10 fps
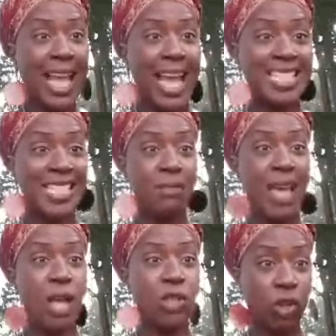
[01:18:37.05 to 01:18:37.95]
I
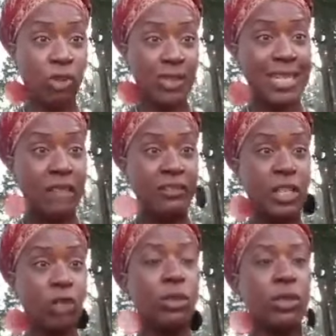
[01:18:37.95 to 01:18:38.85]
smell certain
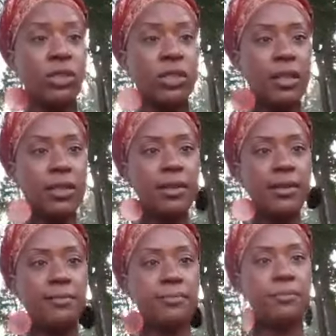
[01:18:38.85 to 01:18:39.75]

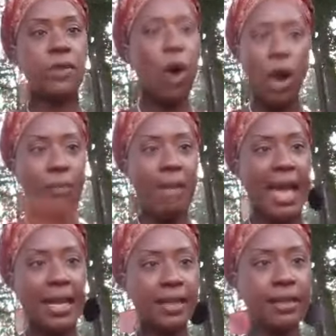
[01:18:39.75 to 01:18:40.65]
individuals automatic.